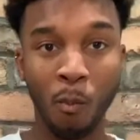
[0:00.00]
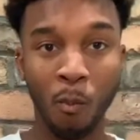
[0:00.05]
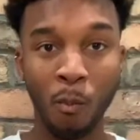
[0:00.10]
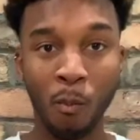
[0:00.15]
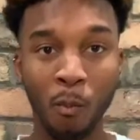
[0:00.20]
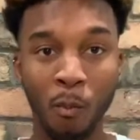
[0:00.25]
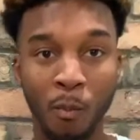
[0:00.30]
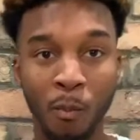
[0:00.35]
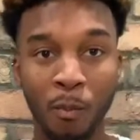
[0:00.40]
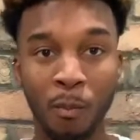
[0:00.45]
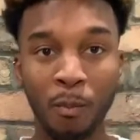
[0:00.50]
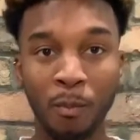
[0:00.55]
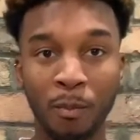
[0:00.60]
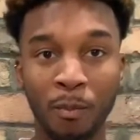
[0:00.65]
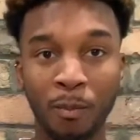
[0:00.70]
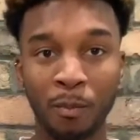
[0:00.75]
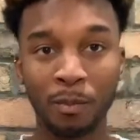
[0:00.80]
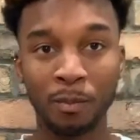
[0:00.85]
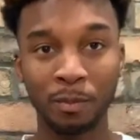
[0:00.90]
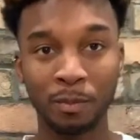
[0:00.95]

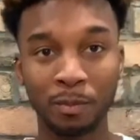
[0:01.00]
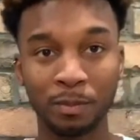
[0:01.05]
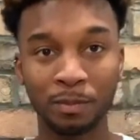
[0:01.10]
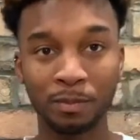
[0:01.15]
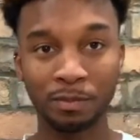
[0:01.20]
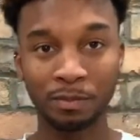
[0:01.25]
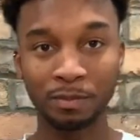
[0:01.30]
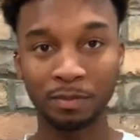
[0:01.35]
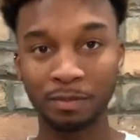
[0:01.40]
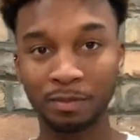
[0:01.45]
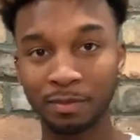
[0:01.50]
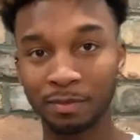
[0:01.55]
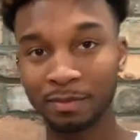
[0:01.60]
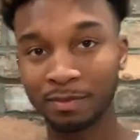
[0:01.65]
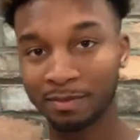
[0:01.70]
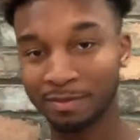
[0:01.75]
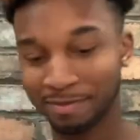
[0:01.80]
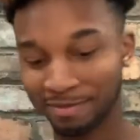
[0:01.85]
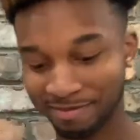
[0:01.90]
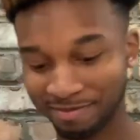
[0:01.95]

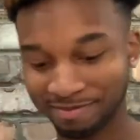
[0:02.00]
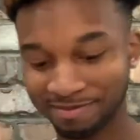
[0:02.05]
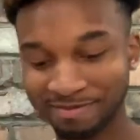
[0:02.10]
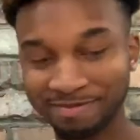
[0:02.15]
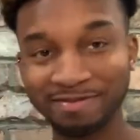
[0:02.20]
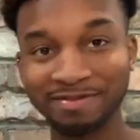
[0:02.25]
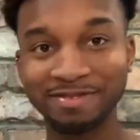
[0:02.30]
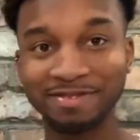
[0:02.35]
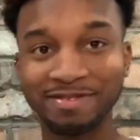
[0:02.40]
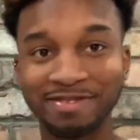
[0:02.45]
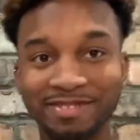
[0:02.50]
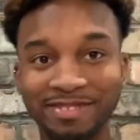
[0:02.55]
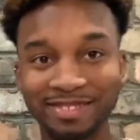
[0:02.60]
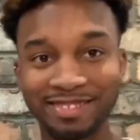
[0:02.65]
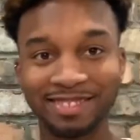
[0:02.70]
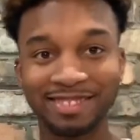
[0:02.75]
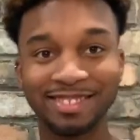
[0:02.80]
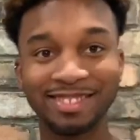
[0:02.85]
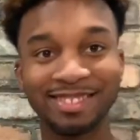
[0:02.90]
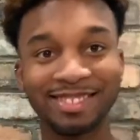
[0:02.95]

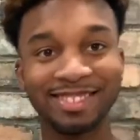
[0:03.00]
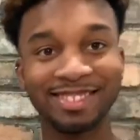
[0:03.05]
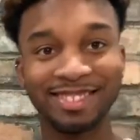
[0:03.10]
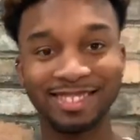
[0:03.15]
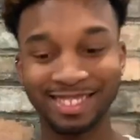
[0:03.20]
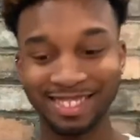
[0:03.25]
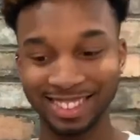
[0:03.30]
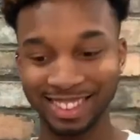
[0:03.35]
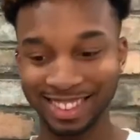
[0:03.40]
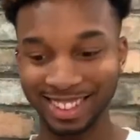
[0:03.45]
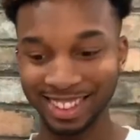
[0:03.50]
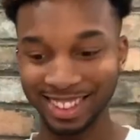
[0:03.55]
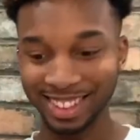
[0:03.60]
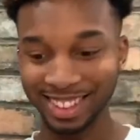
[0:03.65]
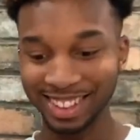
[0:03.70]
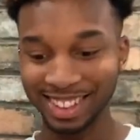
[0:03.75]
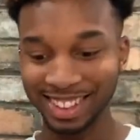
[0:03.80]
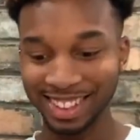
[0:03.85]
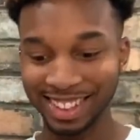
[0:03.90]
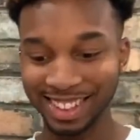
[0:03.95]

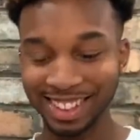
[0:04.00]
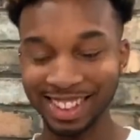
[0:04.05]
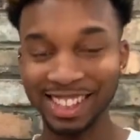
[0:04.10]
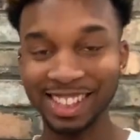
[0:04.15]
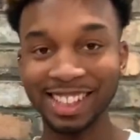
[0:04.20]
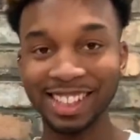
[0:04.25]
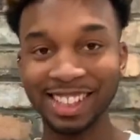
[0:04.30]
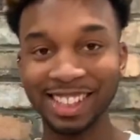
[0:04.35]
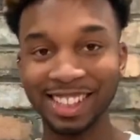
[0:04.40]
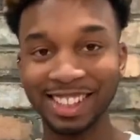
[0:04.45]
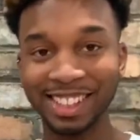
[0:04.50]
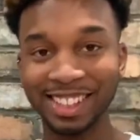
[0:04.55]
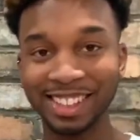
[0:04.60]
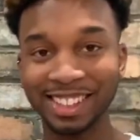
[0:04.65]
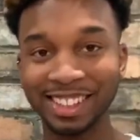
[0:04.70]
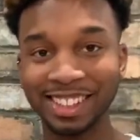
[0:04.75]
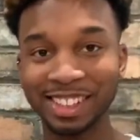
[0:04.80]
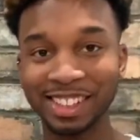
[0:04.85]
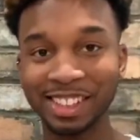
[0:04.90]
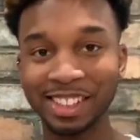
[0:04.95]

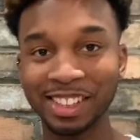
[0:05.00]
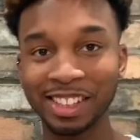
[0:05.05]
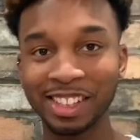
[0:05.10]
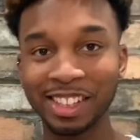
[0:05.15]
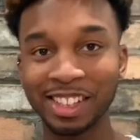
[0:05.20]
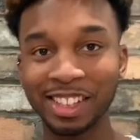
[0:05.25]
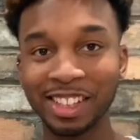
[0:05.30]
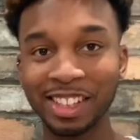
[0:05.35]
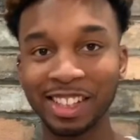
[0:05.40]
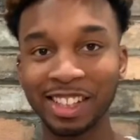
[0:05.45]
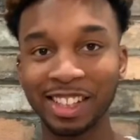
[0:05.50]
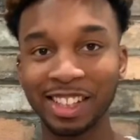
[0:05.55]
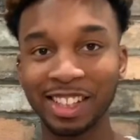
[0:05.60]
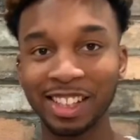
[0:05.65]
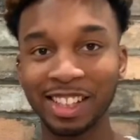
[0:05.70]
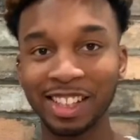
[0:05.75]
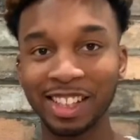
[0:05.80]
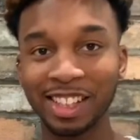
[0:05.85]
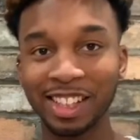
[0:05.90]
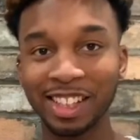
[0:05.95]

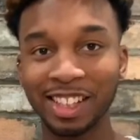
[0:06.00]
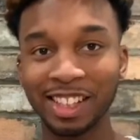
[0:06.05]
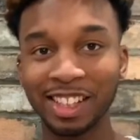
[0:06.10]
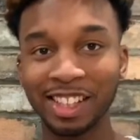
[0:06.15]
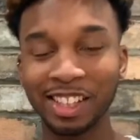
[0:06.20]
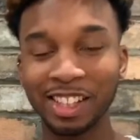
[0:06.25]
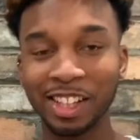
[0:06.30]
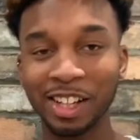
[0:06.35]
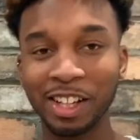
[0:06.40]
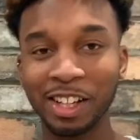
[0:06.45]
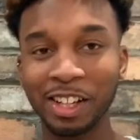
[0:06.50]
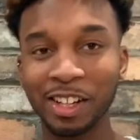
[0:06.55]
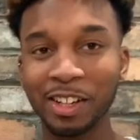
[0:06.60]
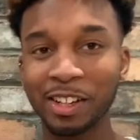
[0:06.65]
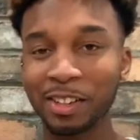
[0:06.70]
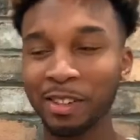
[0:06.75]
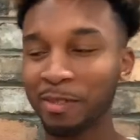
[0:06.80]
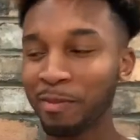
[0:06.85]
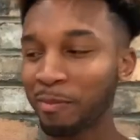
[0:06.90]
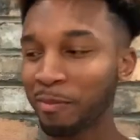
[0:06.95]

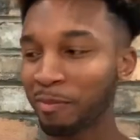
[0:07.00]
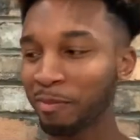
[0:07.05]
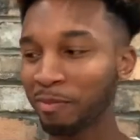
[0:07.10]
No words are spoken by the person on screen.